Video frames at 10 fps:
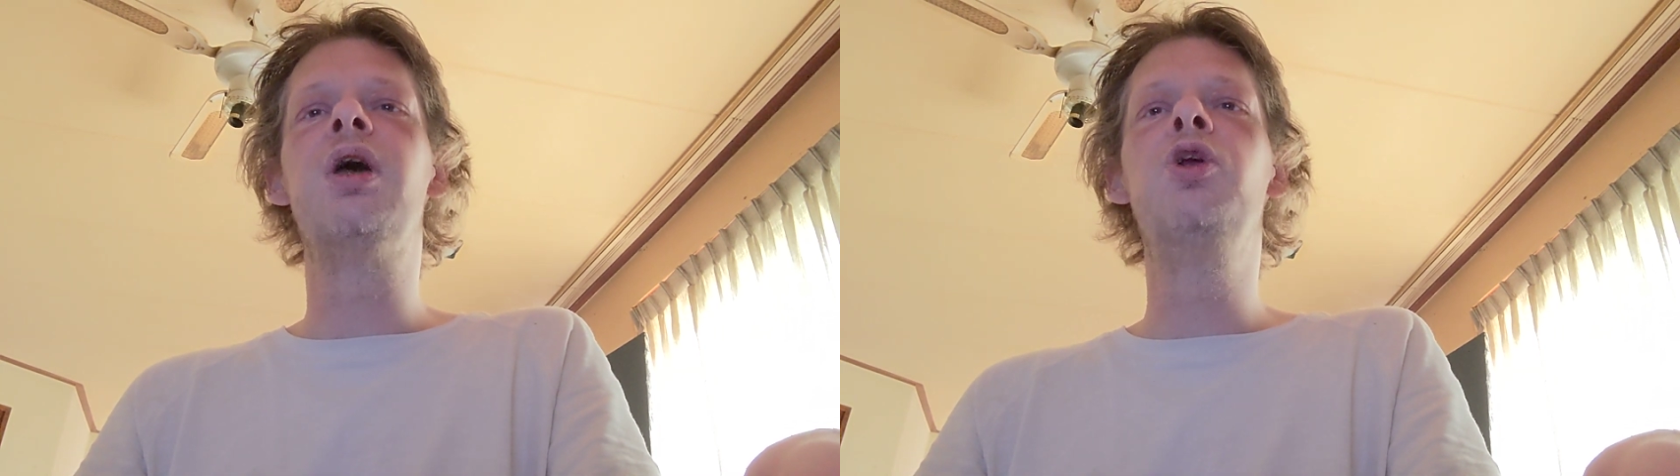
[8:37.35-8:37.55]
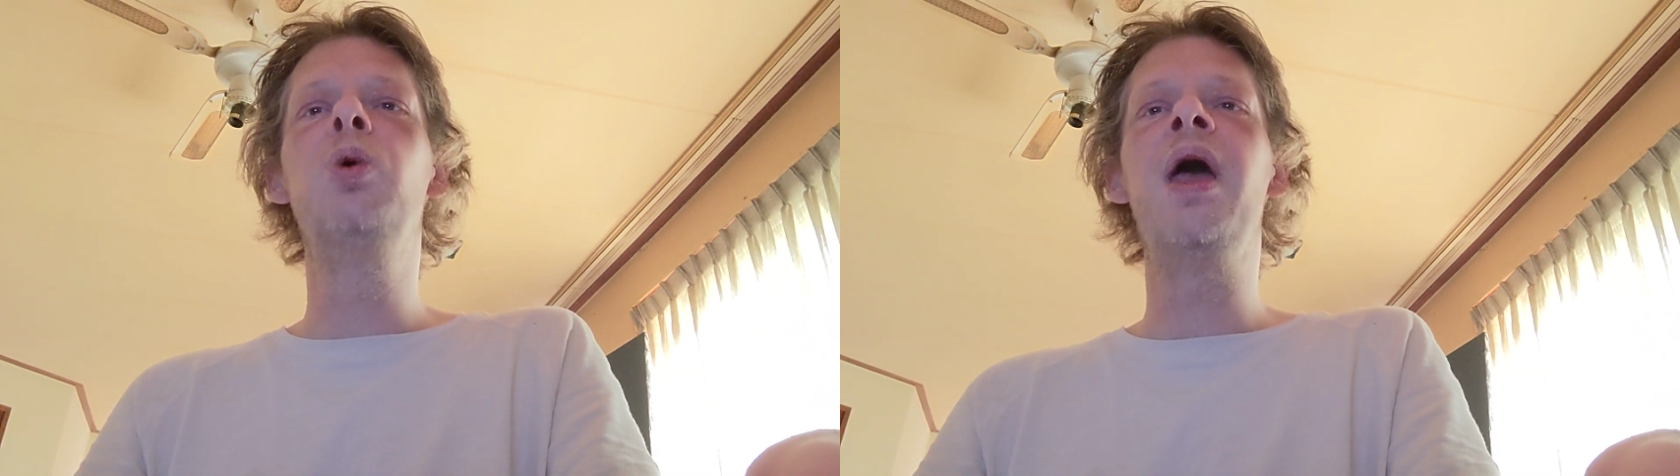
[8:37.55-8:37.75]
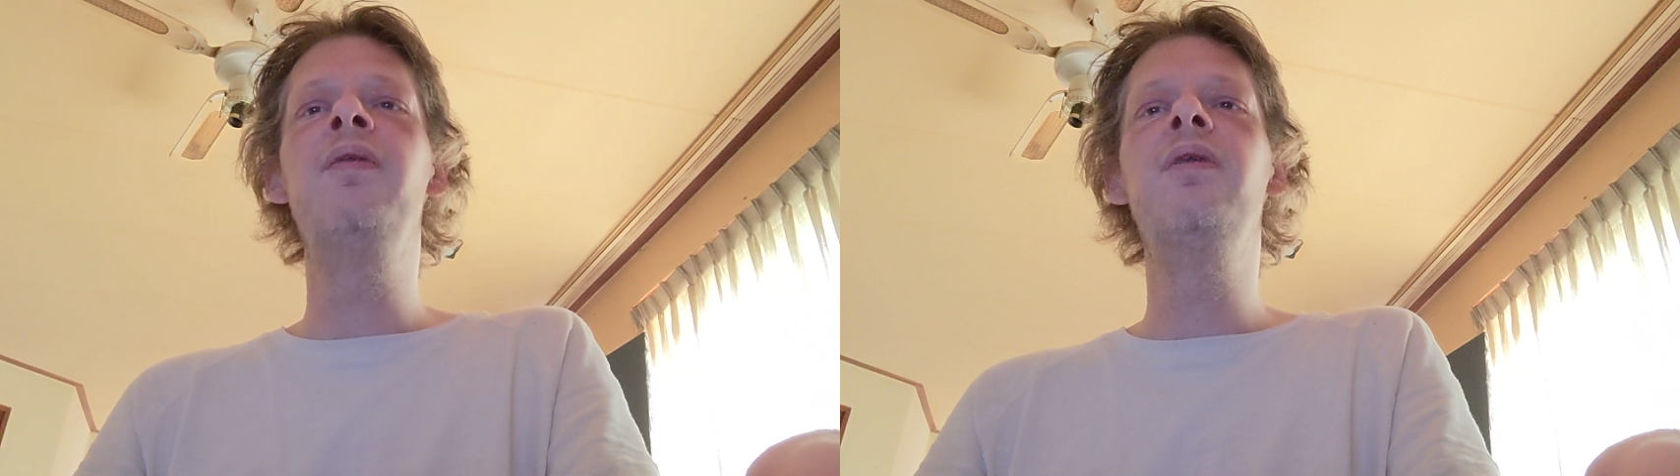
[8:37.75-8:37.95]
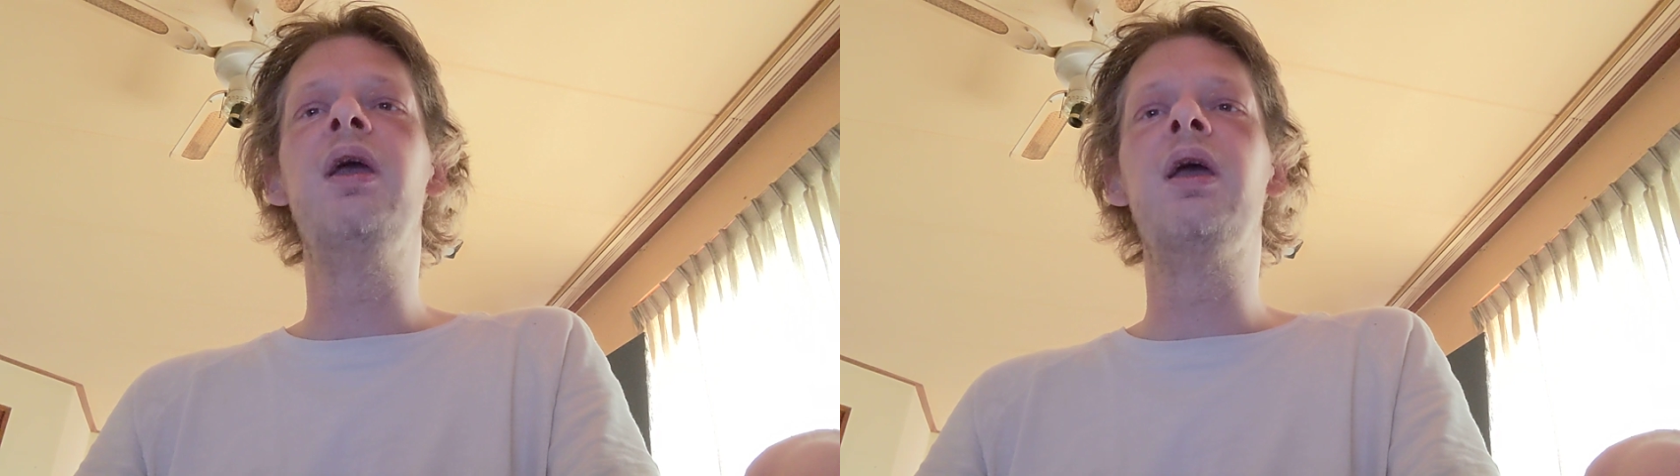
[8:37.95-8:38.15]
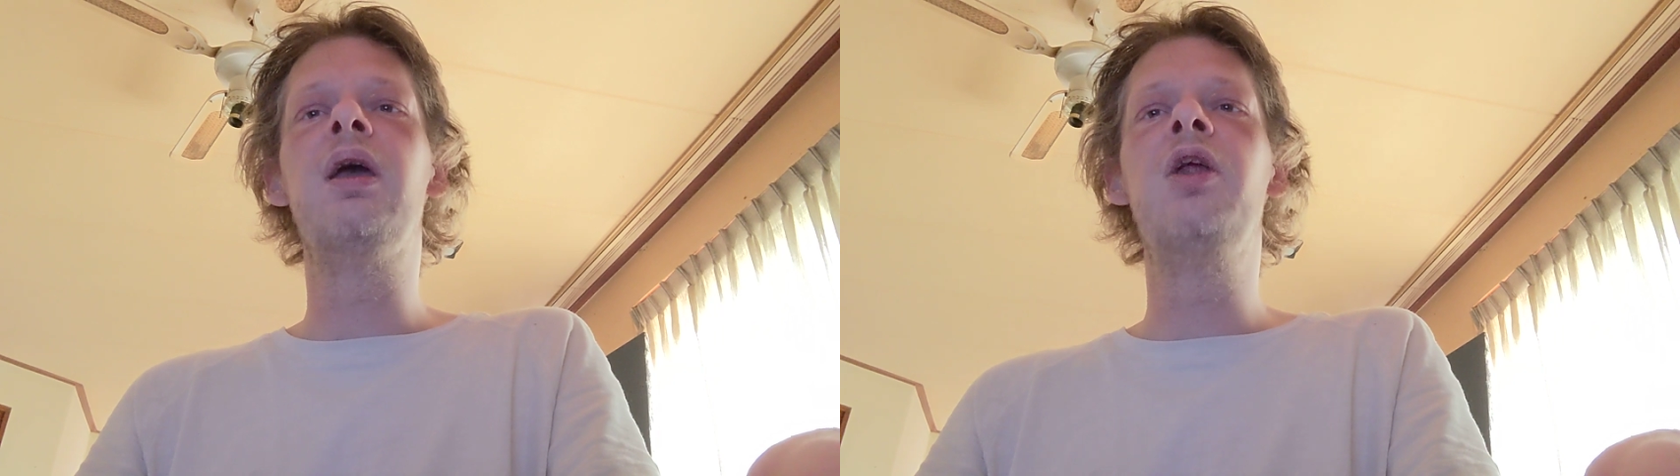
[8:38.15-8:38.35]
a new
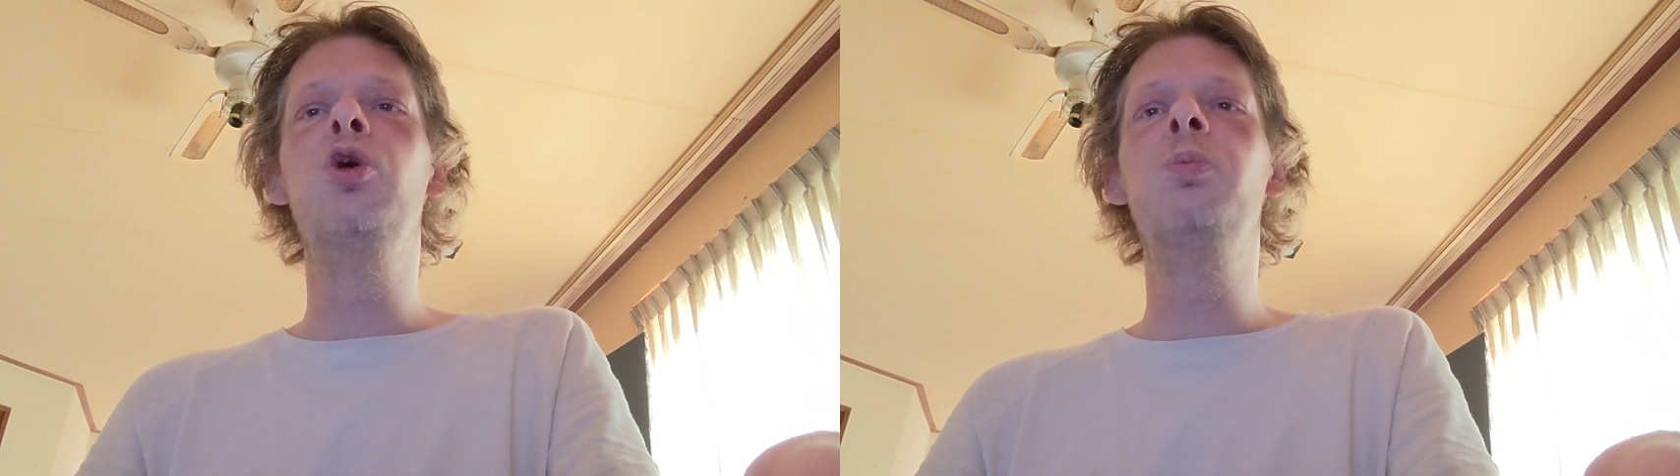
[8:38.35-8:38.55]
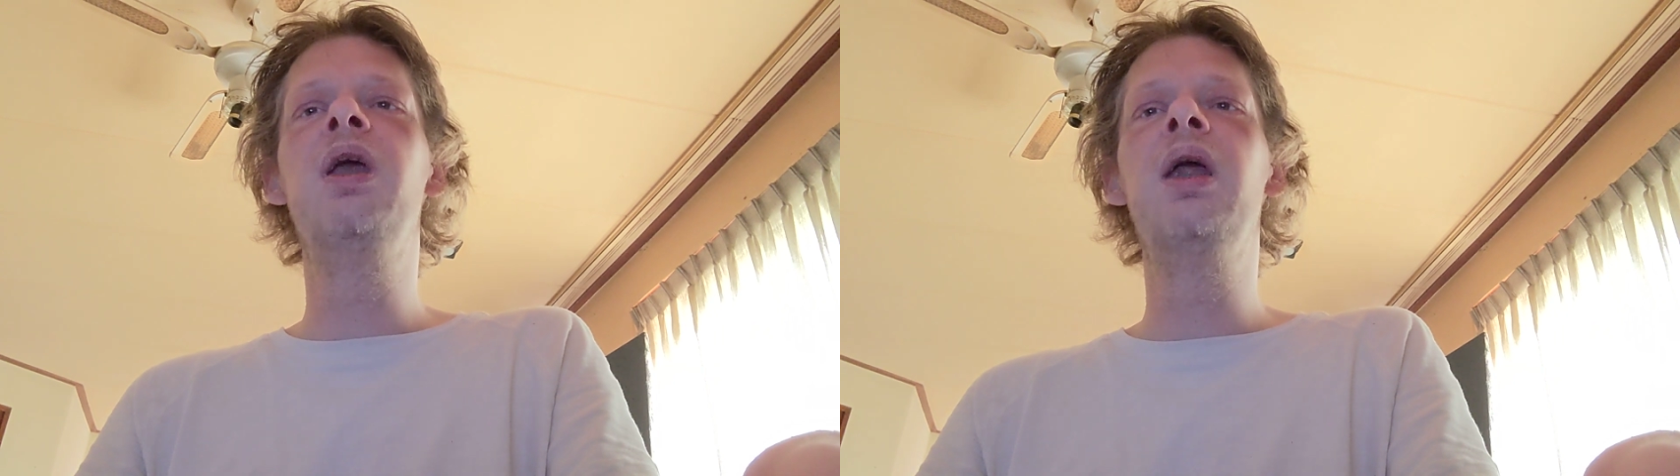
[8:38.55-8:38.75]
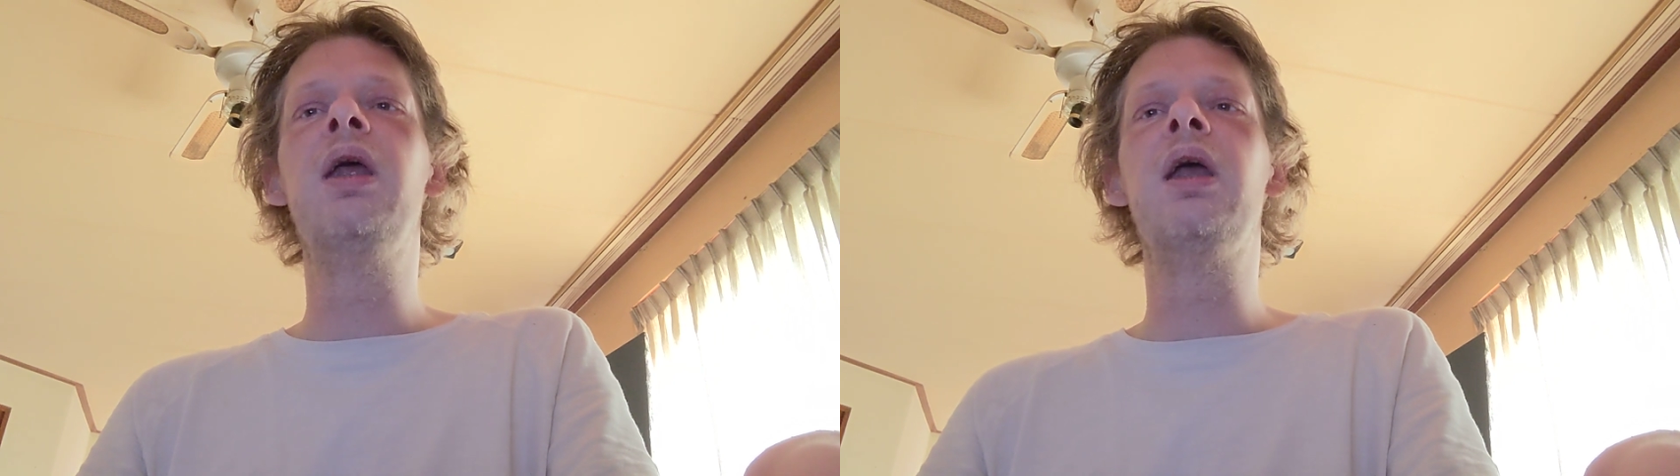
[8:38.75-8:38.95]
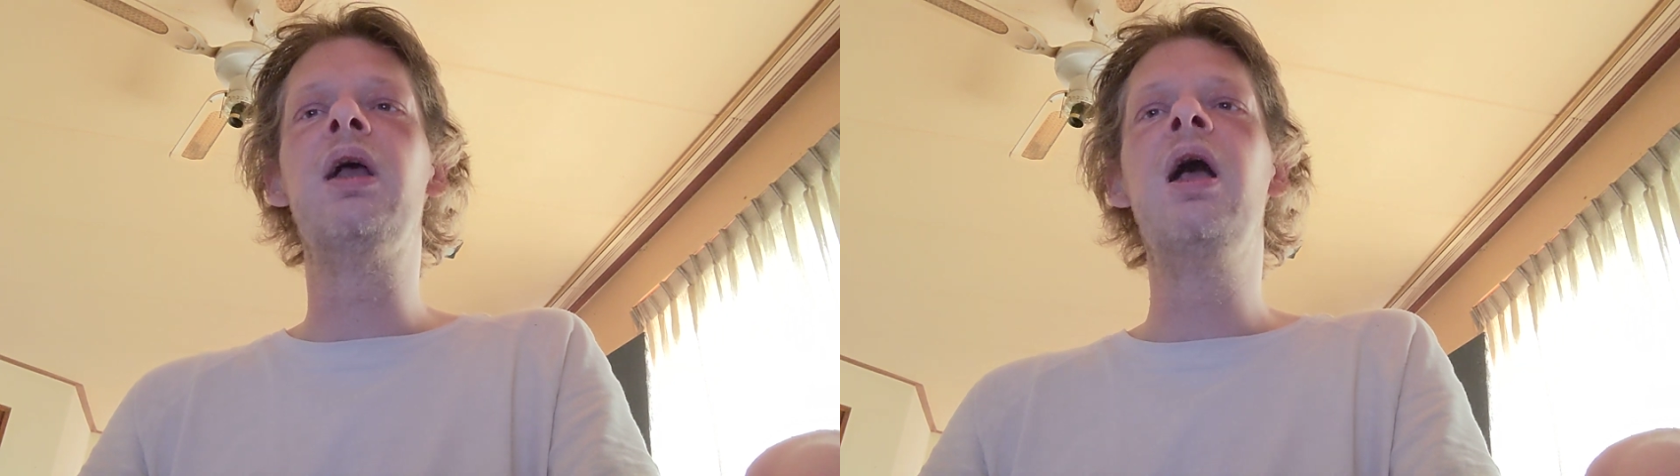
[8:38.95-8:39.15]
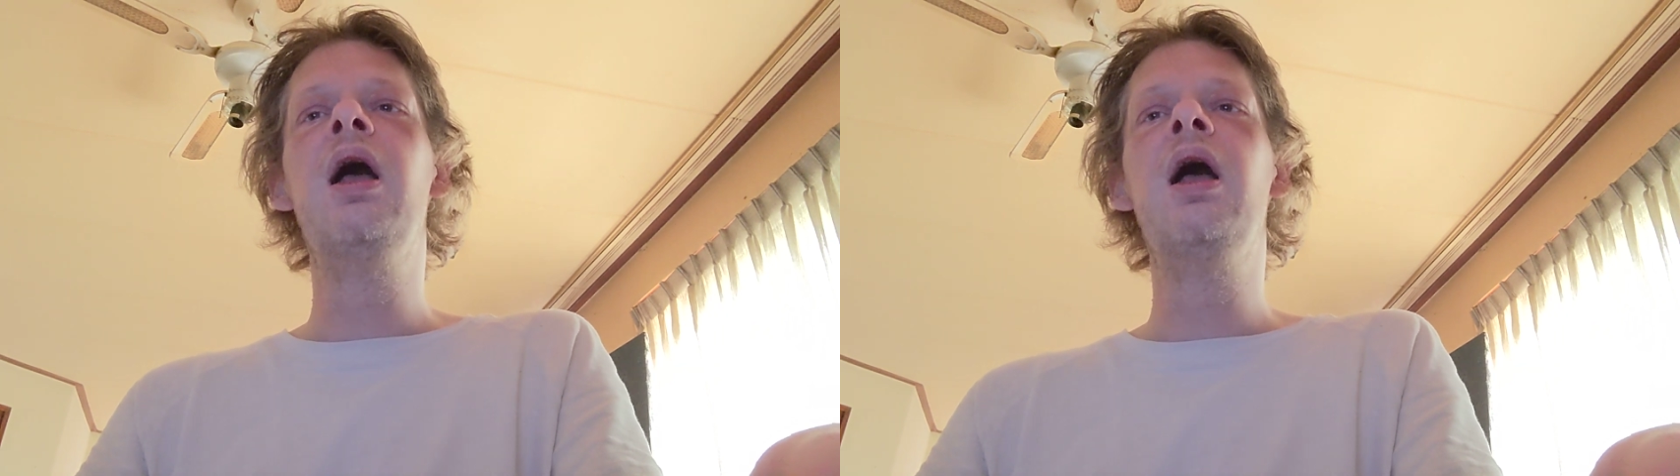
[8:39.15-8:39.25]
ending, a new beginning,